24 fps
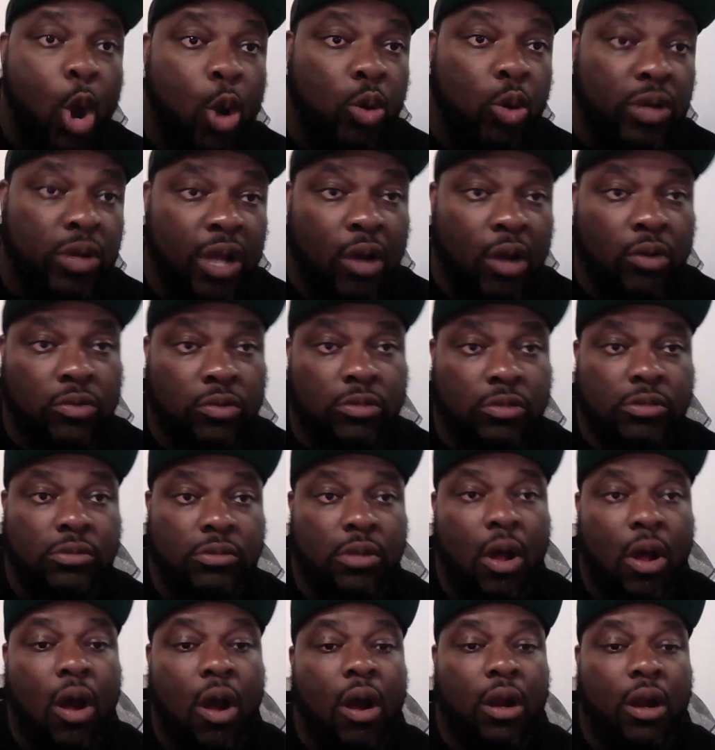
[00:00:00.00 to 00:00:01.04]
Who knows?
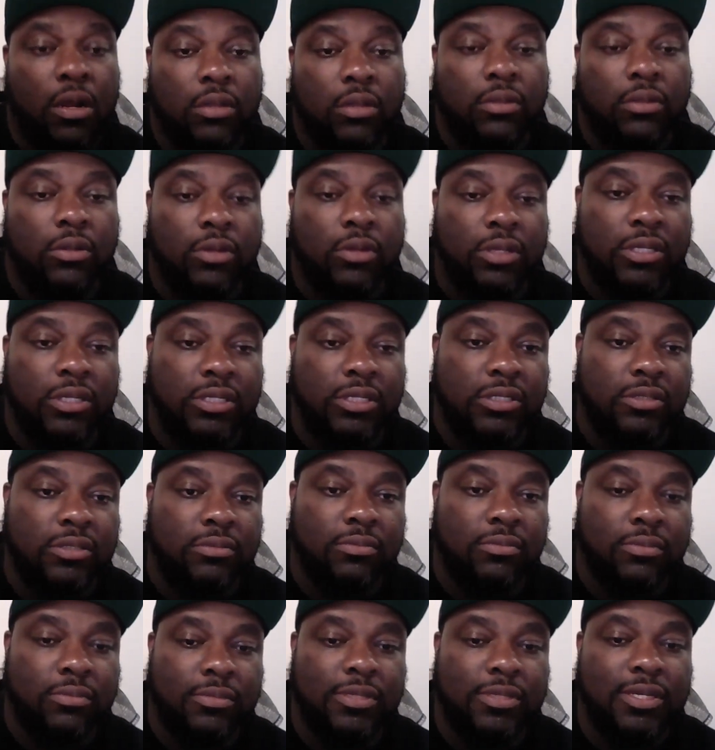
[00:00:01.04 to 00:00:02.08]
Or you can
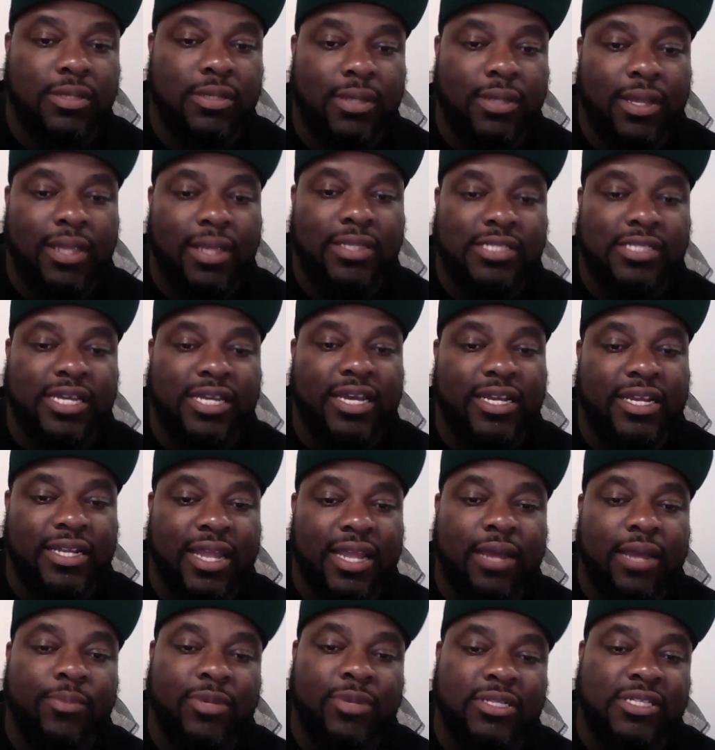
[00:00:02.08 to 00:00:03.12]
just tell
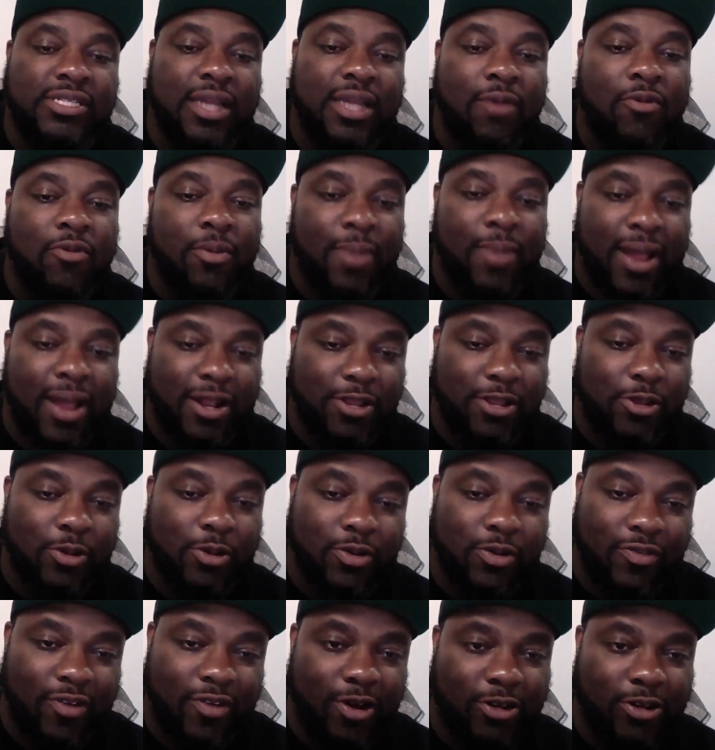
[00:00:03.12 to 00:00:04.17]
Enigma stop reminding
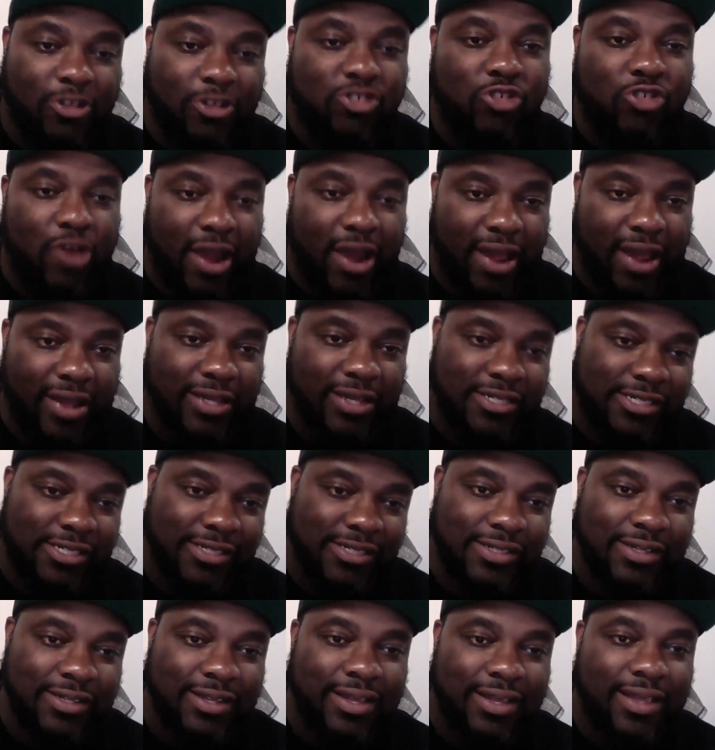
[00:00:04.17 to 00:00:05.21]
you of all the
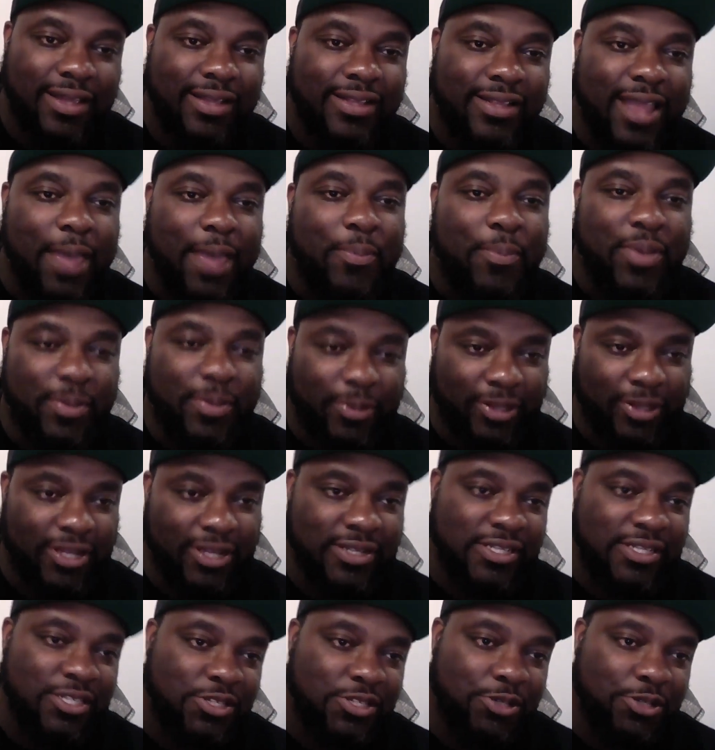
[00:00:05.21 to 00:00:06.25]
trash that people
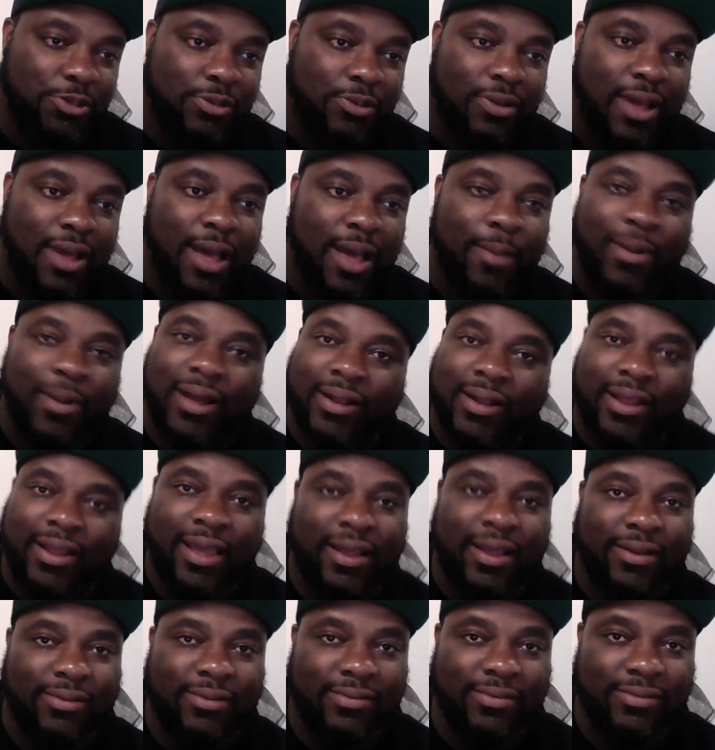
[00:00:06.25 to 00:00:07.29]
listen to. How about
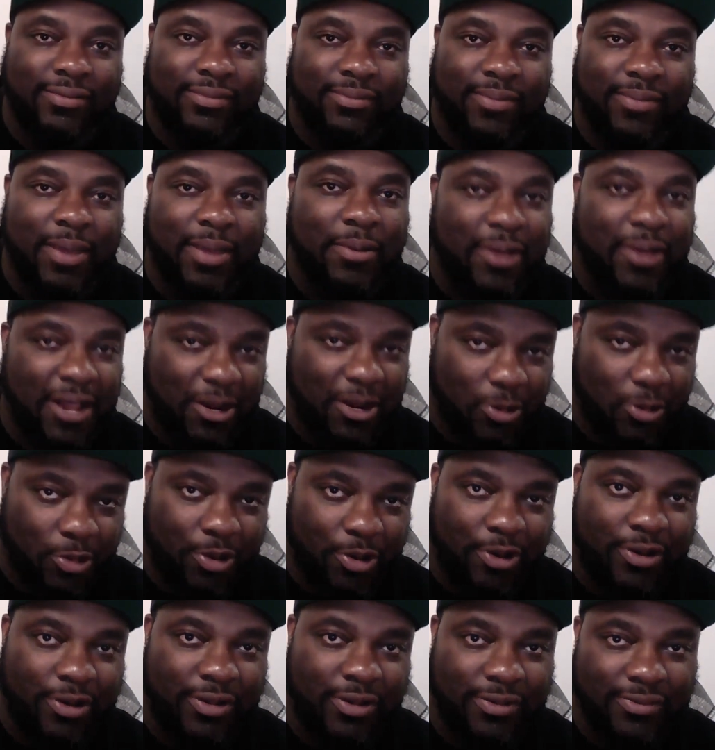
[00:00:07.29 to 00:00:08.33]
that? Maybe that'll
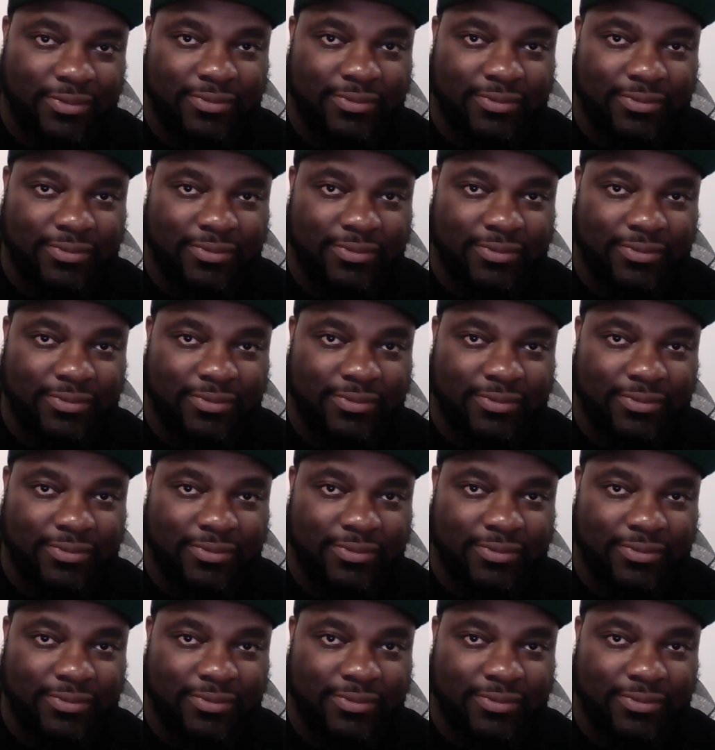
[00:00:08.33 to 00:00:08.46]
work.